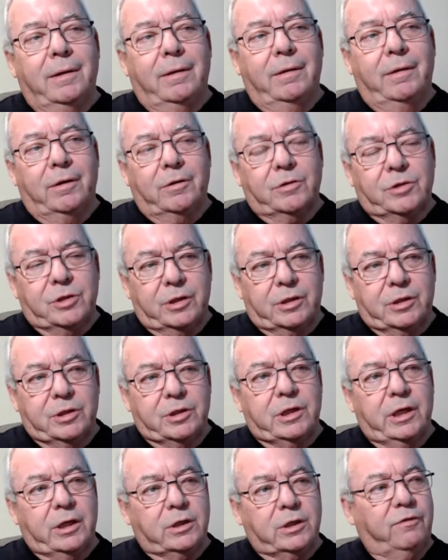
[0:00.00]
they're
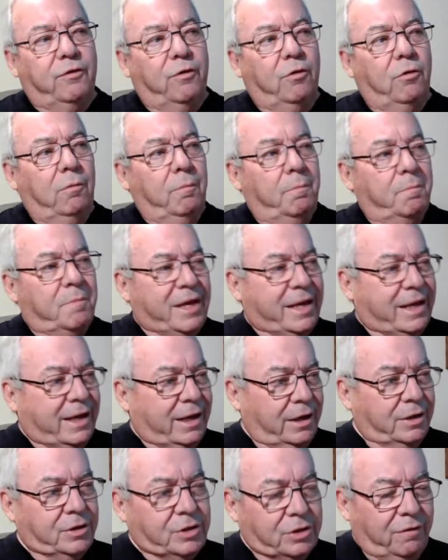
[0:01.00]
successful
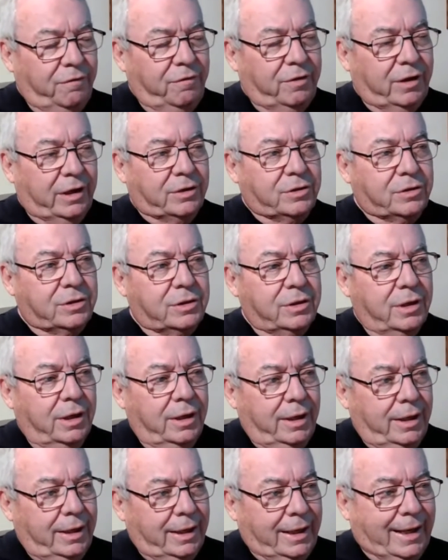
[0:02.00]
because of this
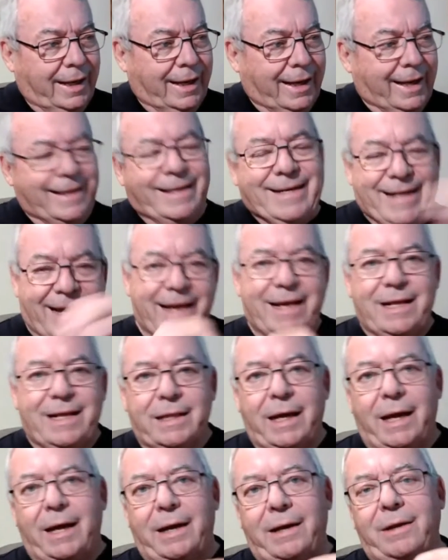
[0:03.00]
can i take
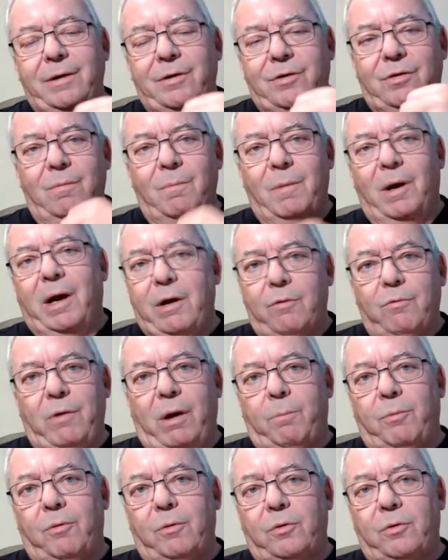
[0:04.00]
that into my
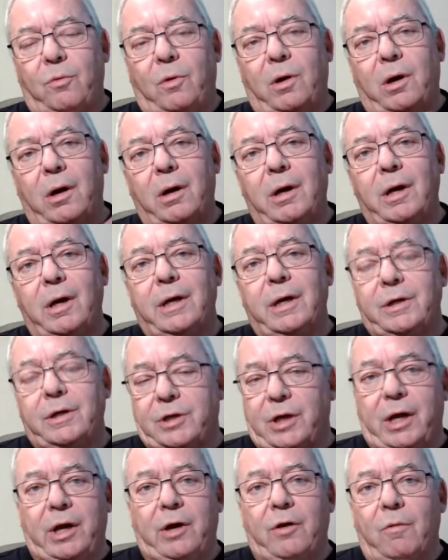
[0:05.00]
repertoire
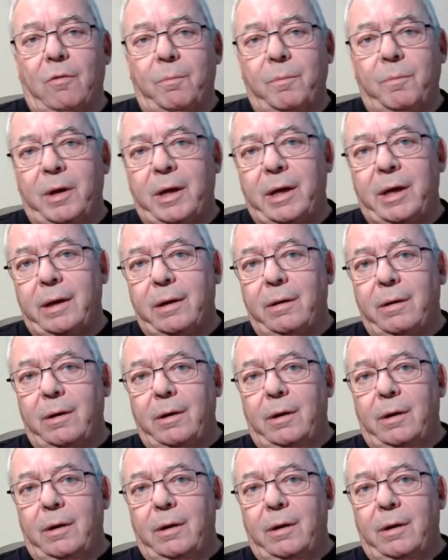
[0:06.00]
to help me